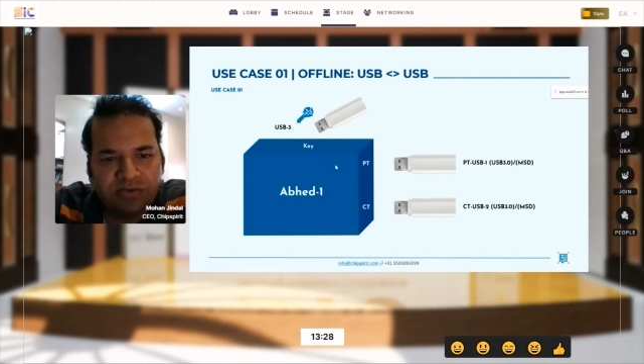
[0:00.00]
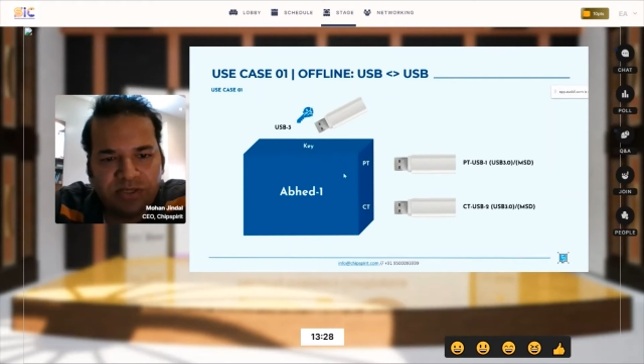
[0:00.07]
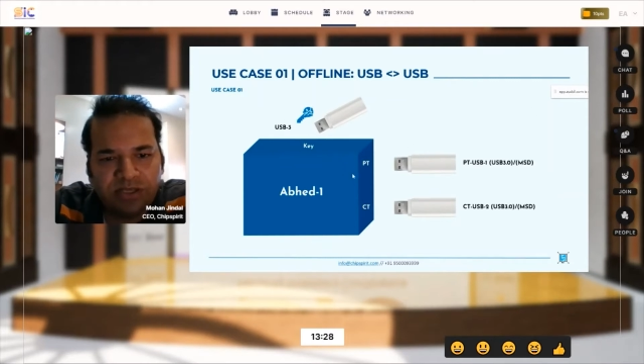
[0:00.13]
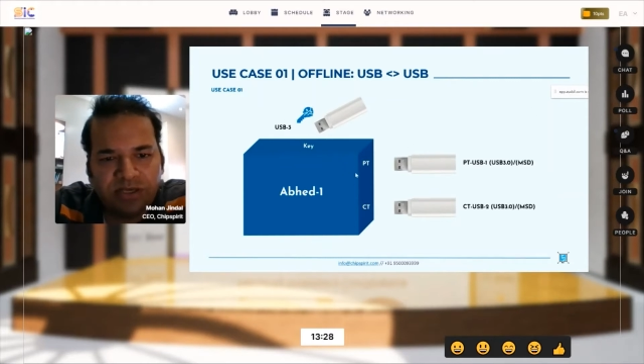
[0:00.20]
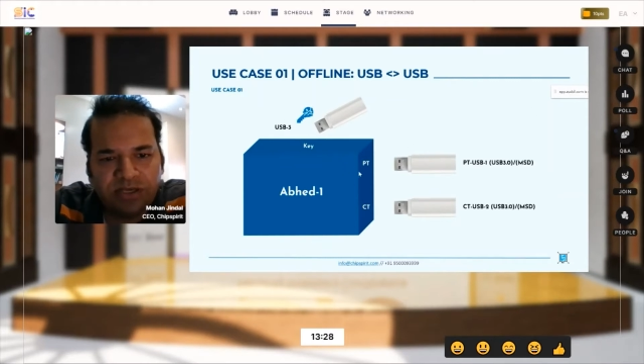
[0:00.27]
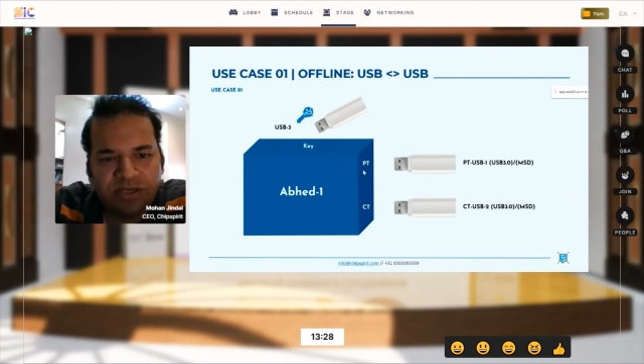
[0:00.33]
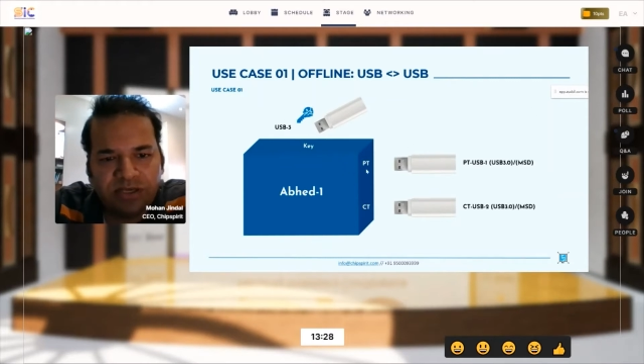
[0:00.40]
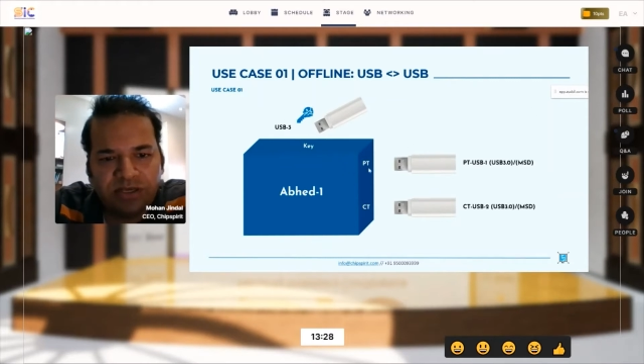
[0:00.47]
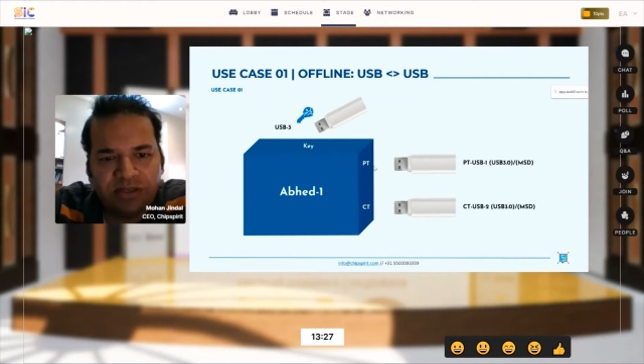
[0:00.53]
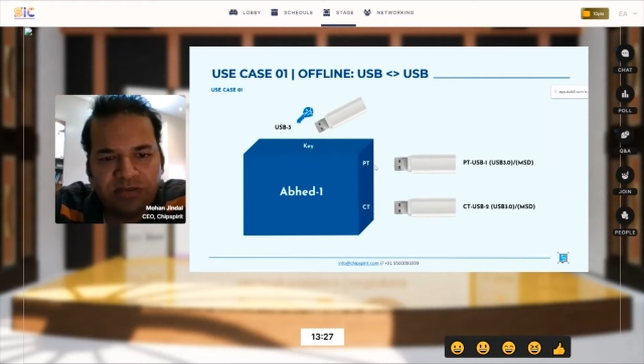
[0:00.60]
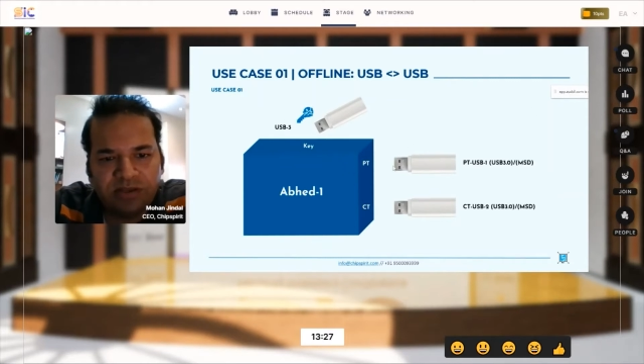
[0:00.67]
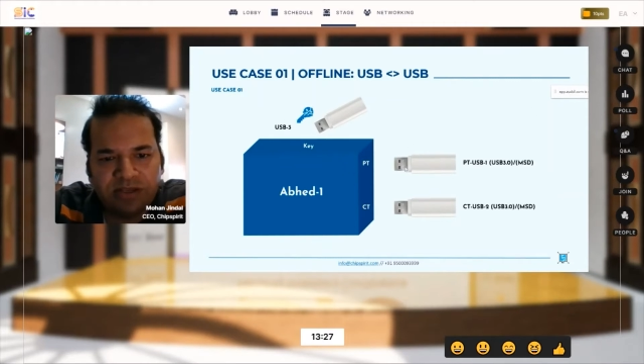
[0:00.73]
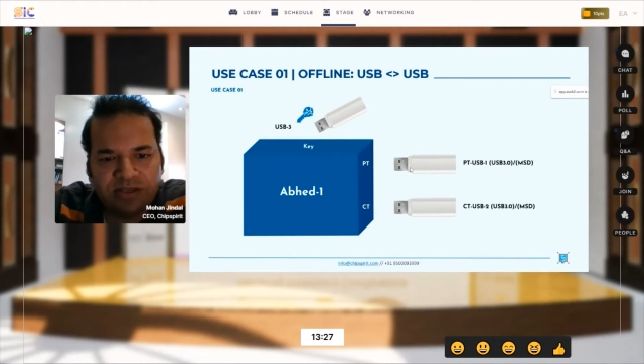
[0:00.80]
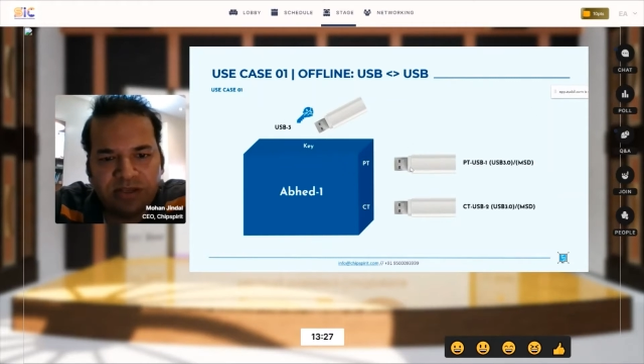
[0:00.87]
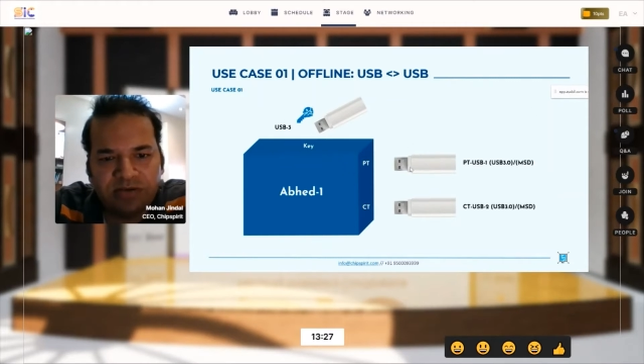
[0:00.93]
they need
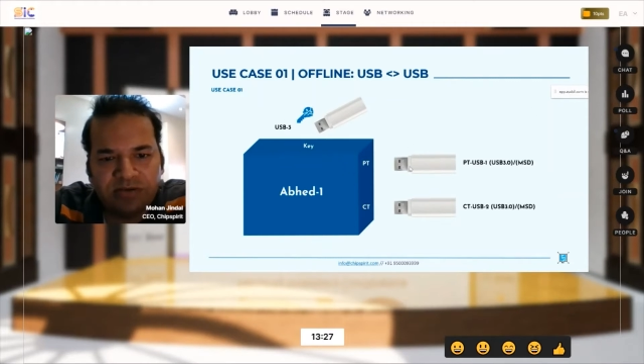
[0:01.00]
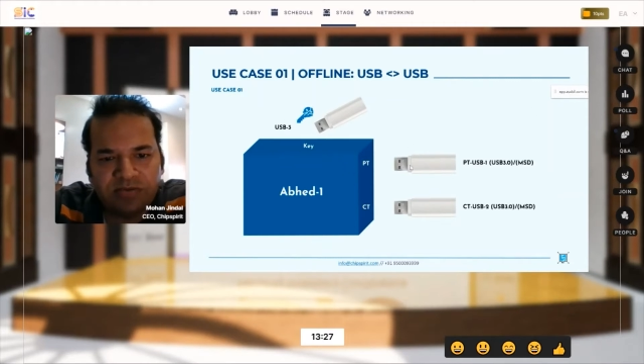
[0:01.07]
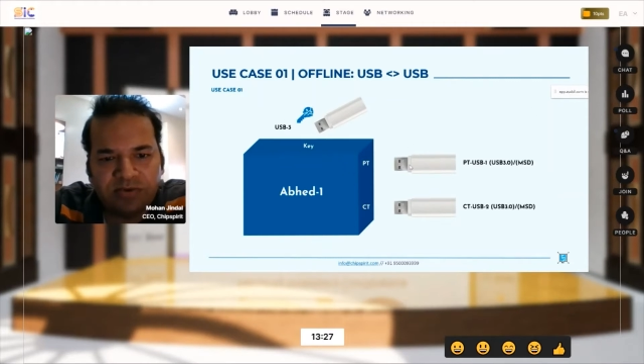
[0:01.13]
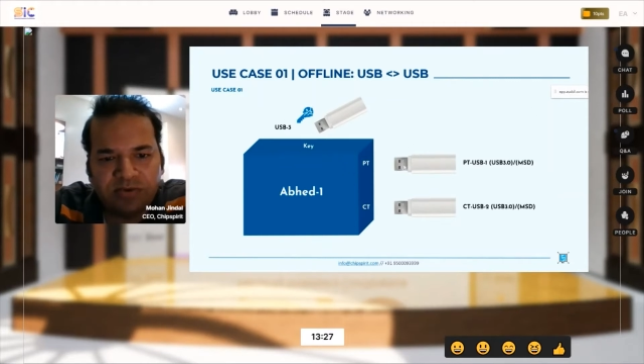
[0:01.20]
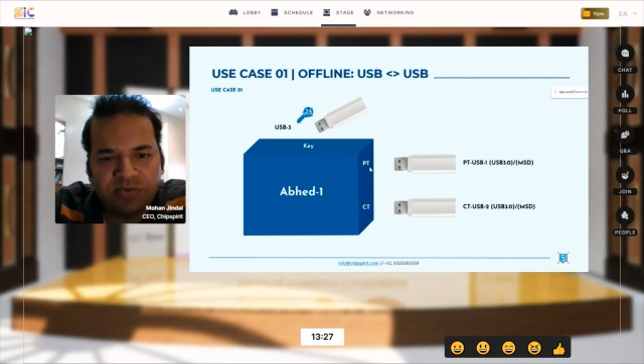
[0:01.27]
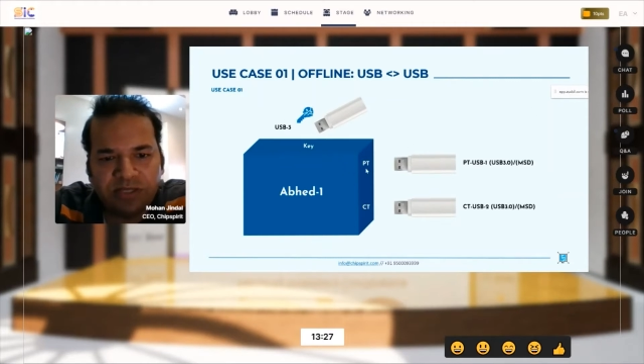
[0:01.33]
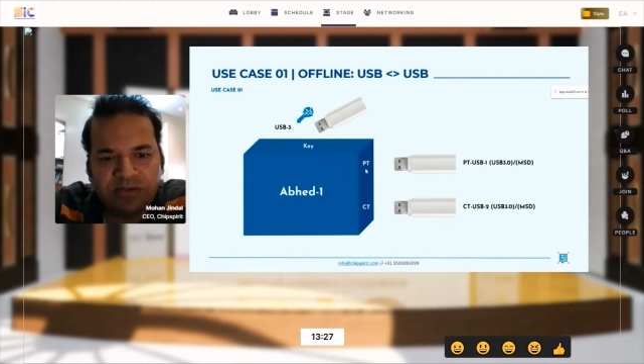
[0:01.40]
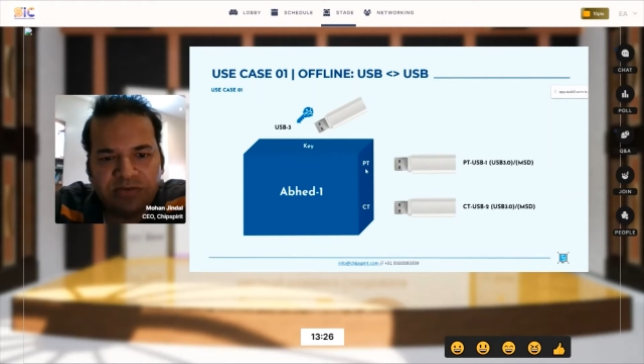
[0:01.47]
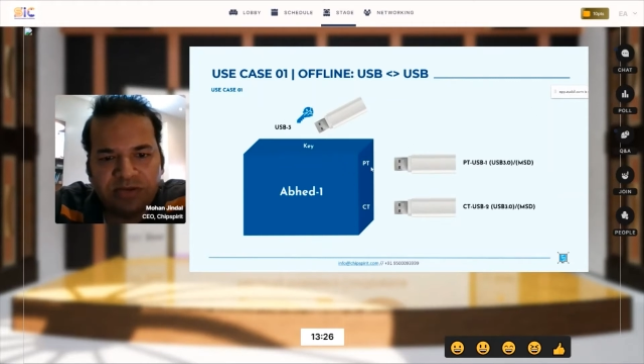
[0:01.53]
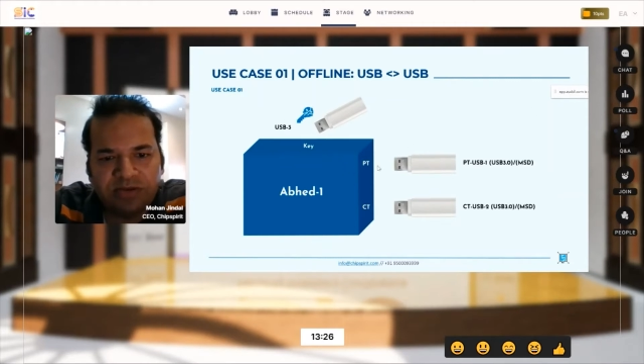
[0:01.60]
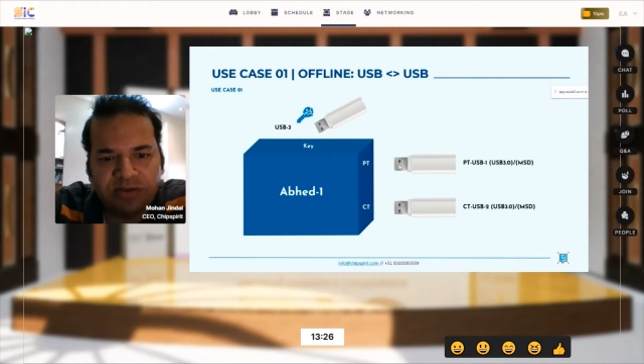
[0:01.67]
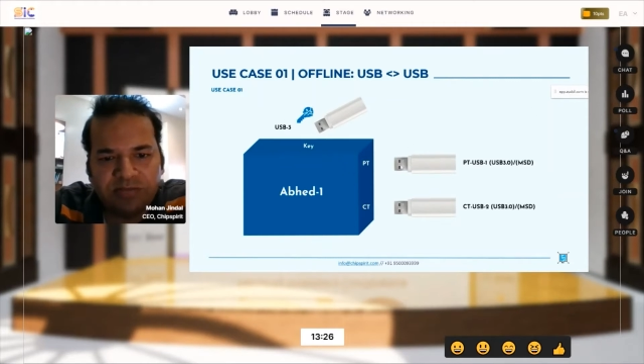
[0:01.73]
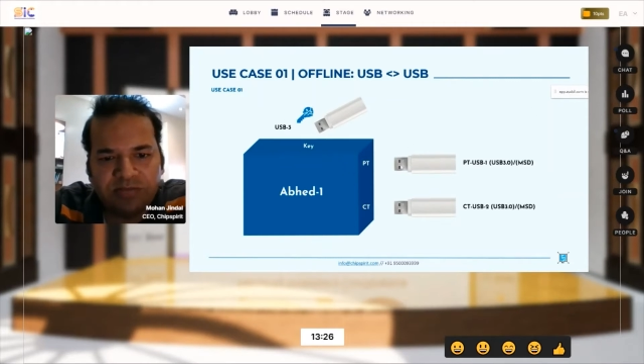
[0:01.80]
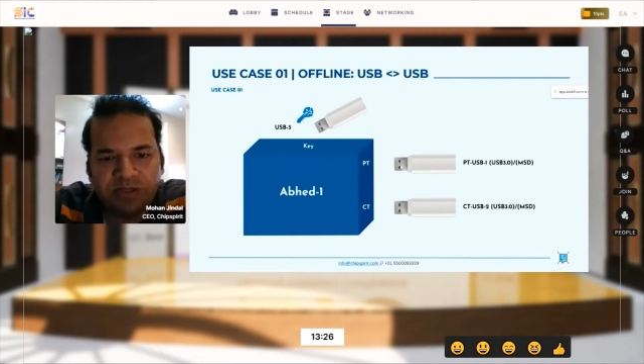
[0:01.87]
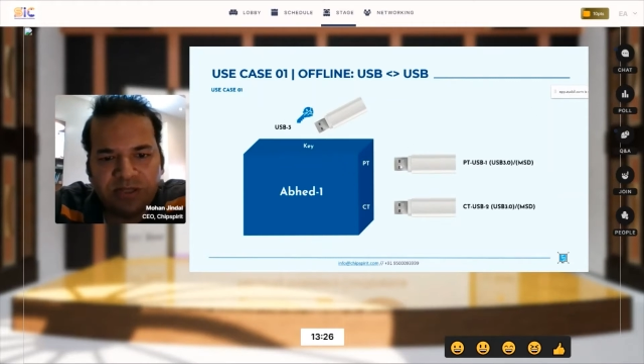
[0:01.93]
is like on one
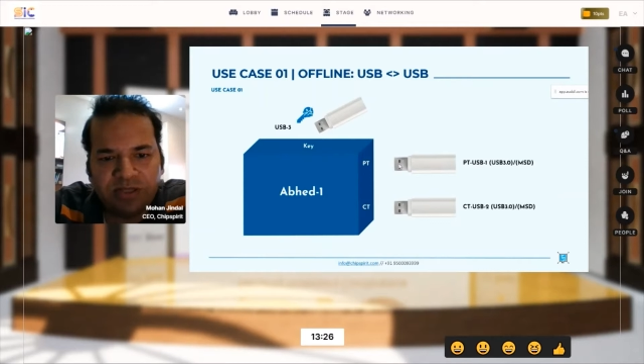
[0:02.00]
ship